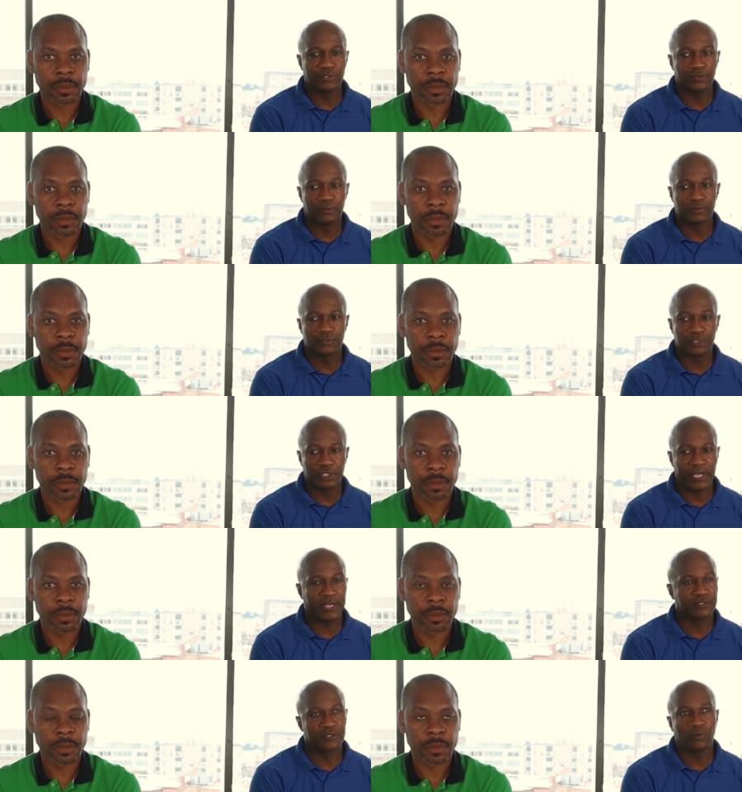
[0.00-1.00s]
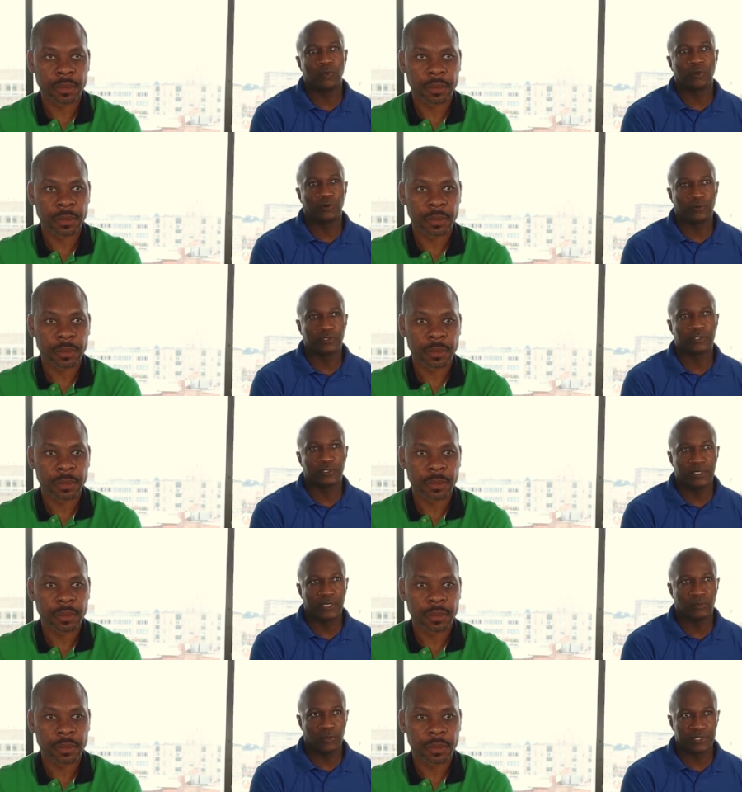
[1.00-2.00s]
Speaker 1: to change the world
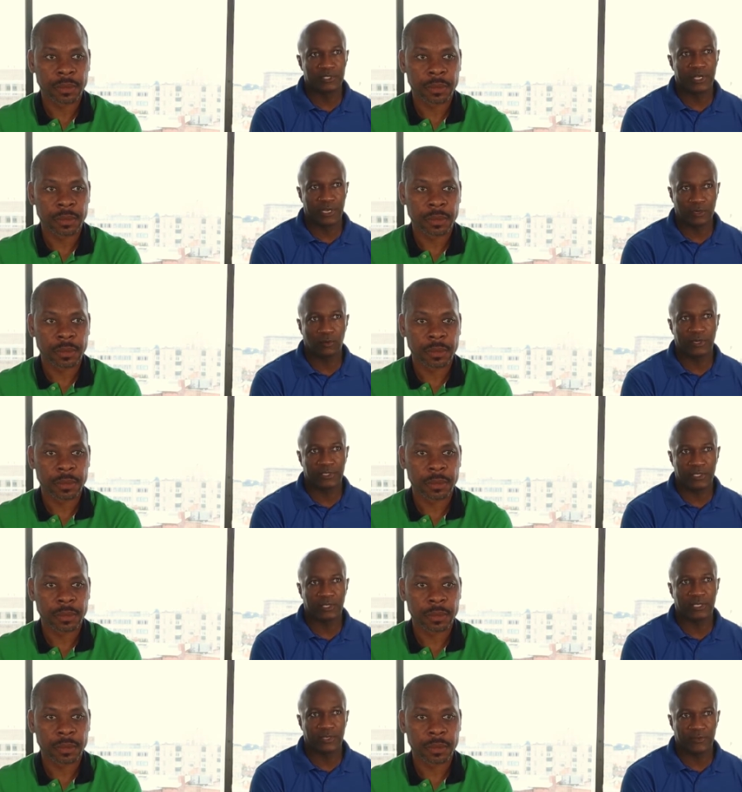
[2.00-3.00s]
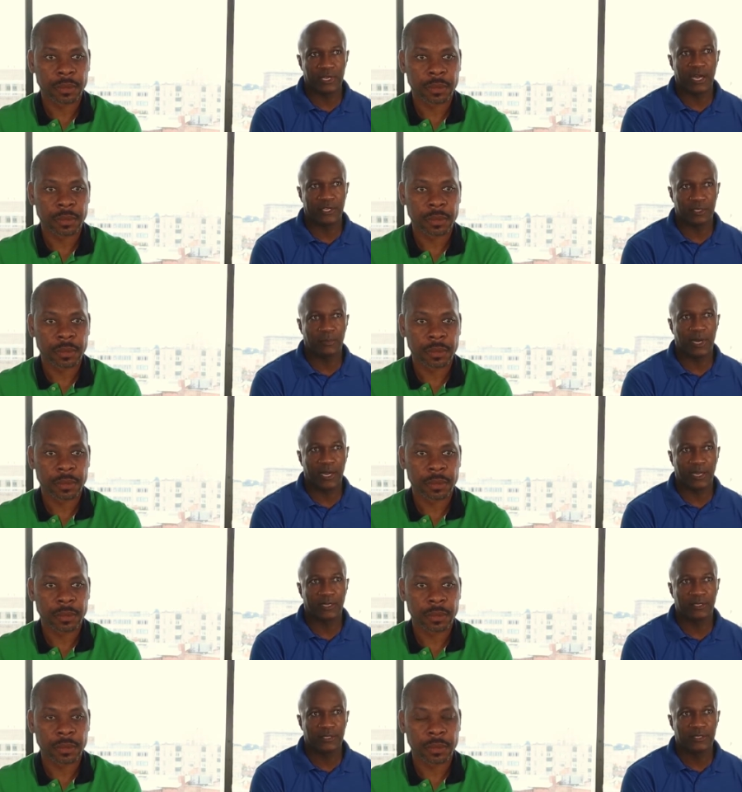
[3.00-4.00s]
in which they are going to live and
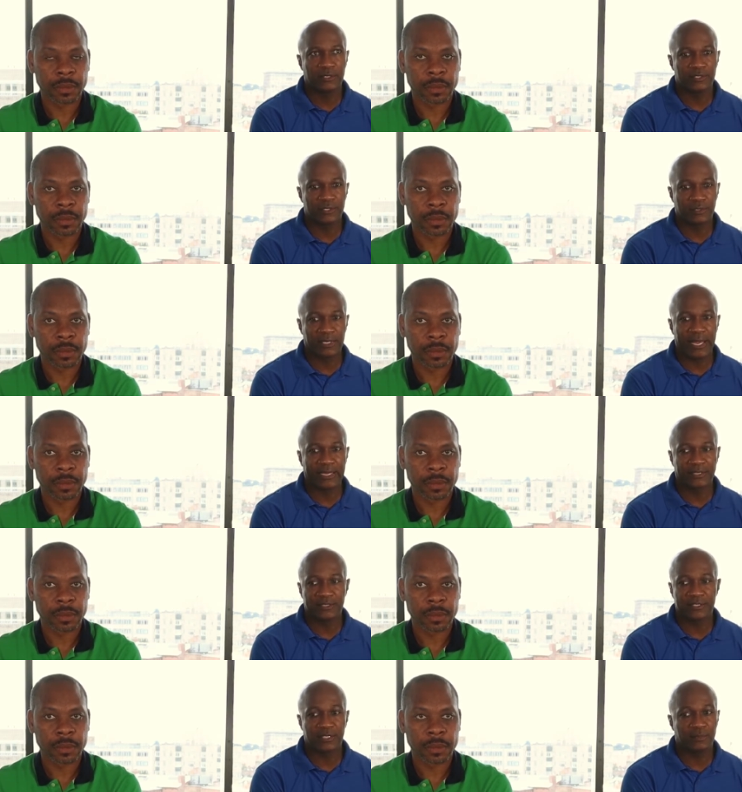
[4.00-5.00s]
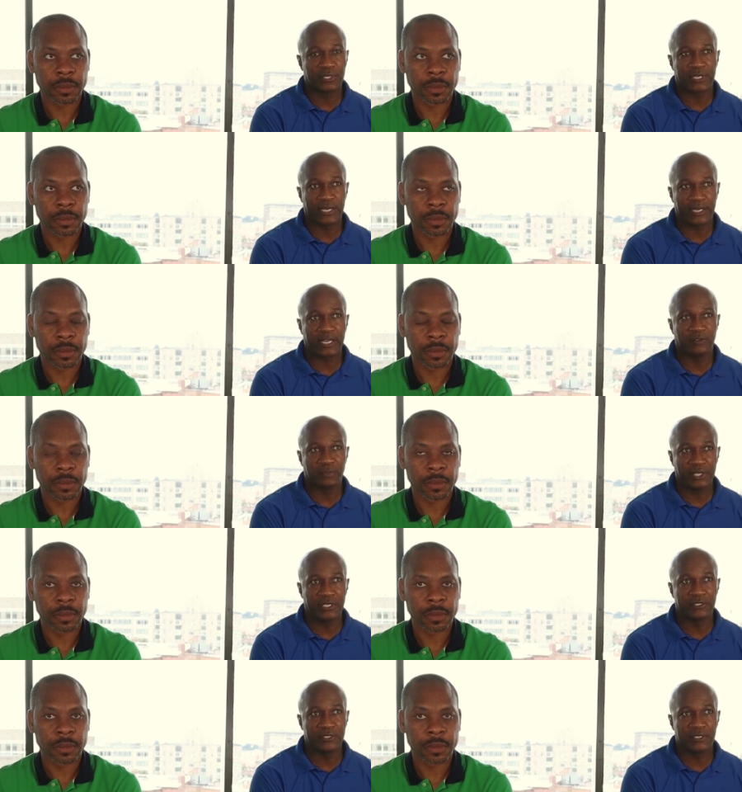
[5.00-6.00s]
occupy so that I can sleep at night and
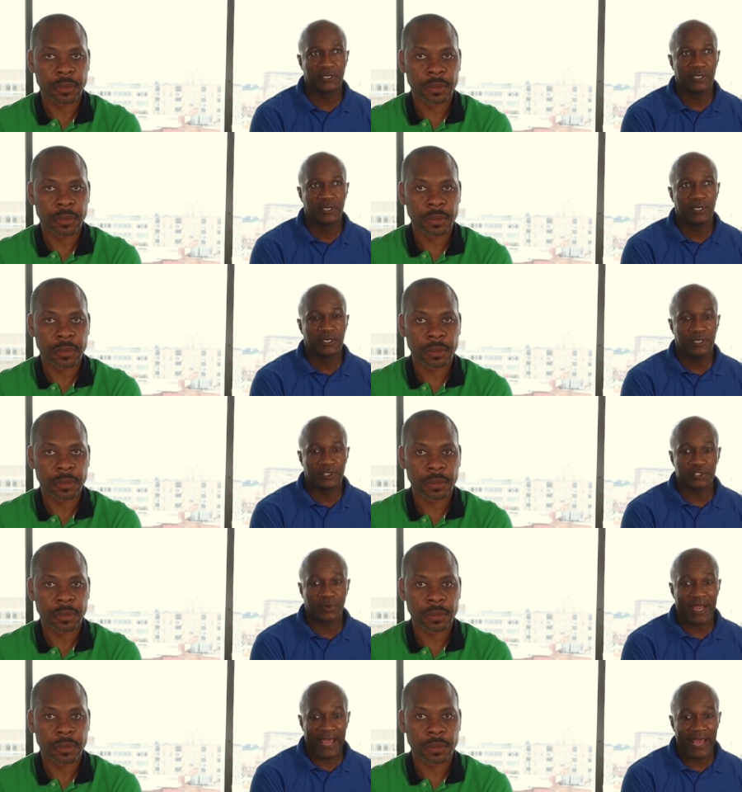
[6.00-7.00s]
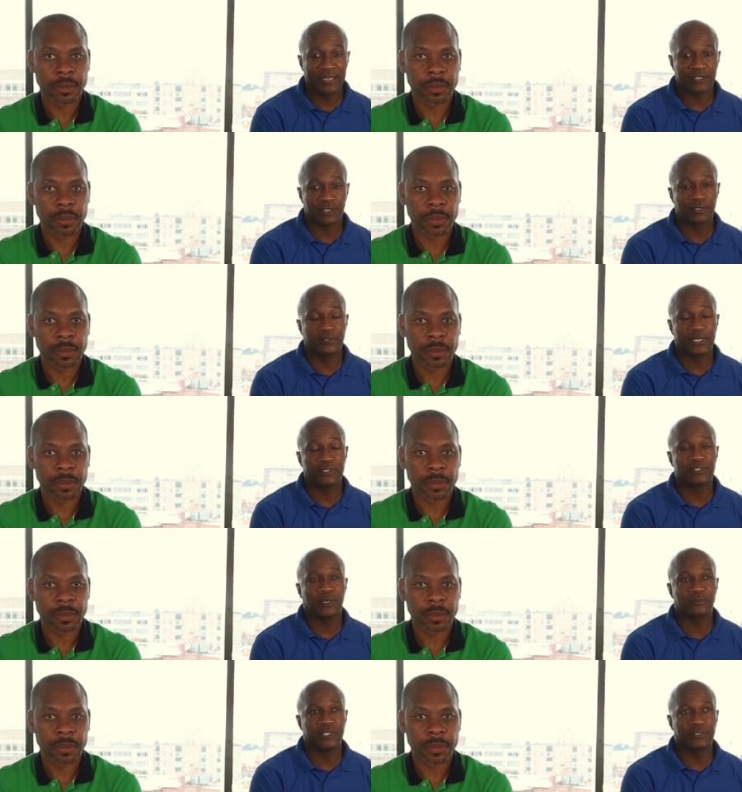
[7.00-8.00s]
have peace. And so I had to
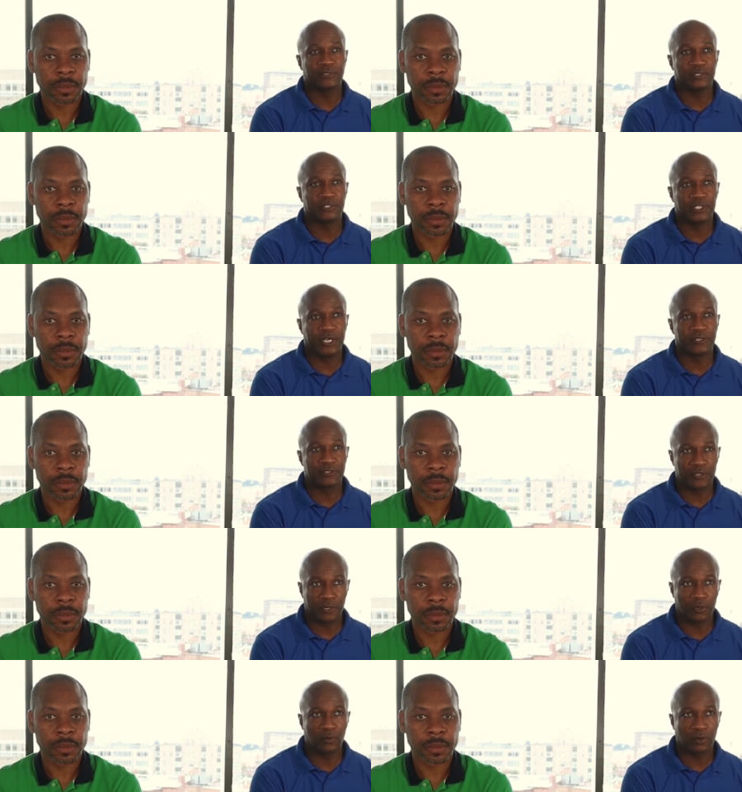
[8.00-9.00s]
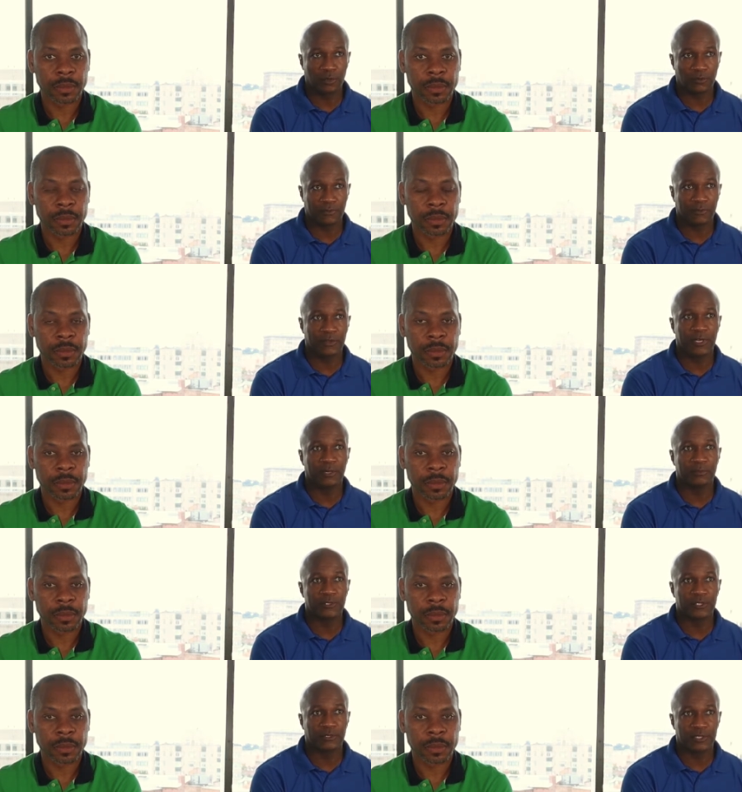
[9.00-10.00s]
create something to change their world for
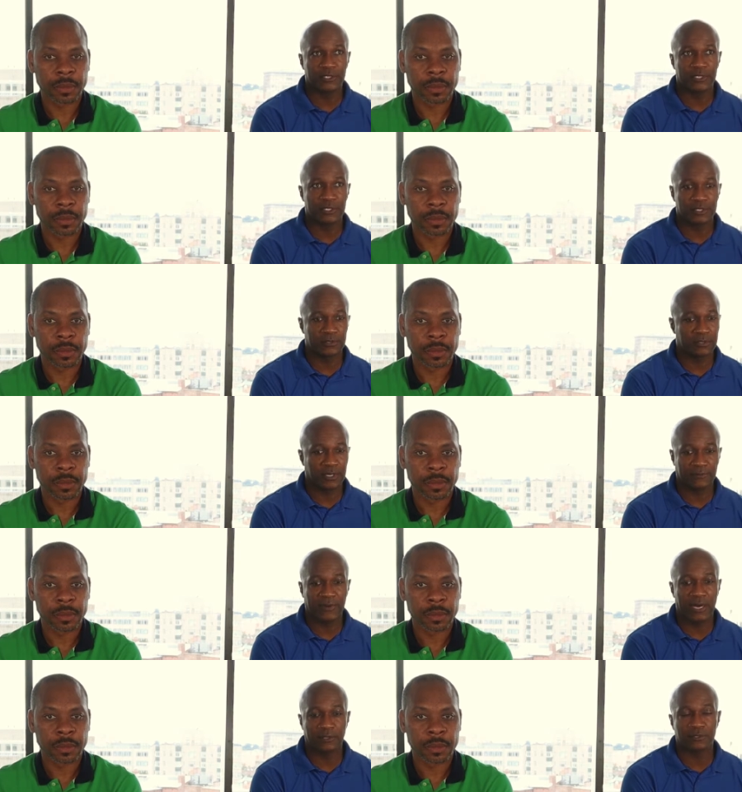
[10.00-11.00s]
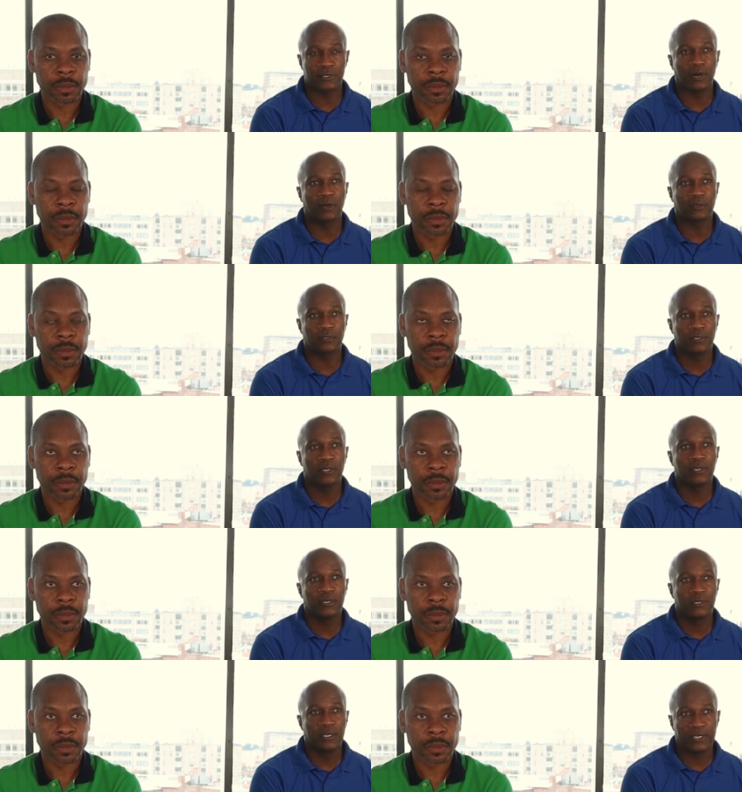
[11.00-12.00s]
them. So this is a father's heart,
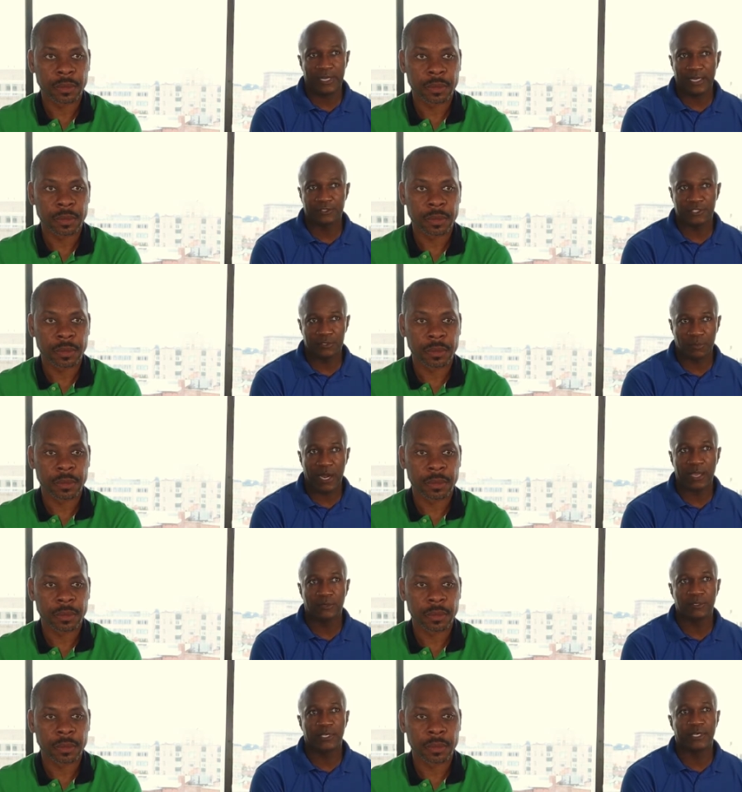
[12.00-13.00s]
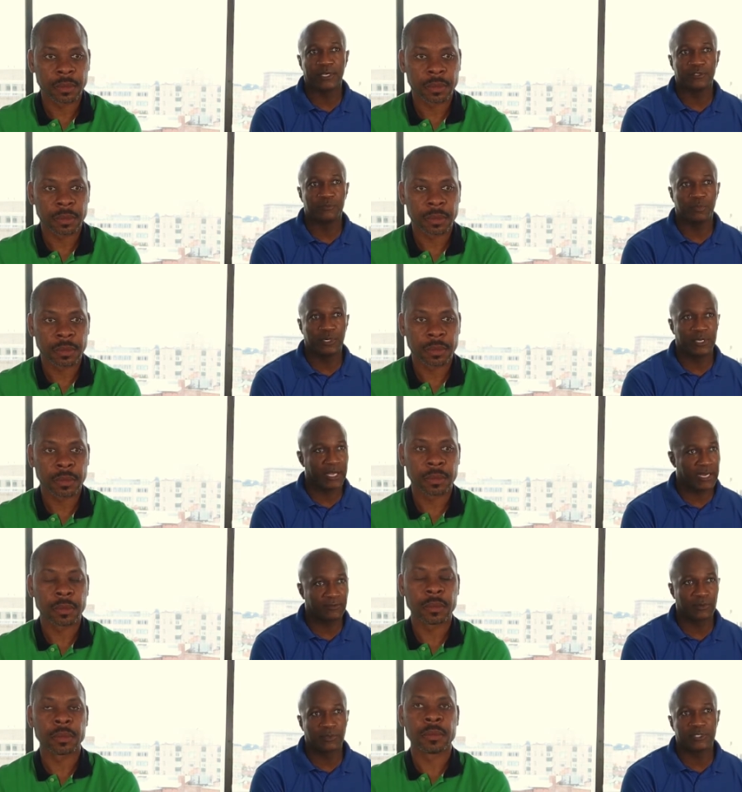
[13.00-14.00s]
and not just my own kids, but
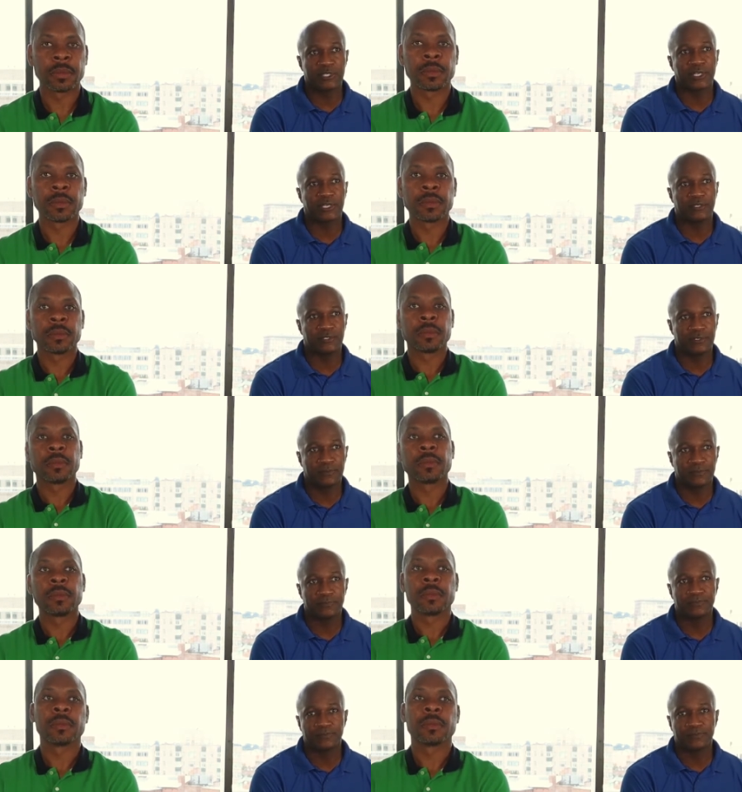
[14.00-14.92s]
everyone's kids.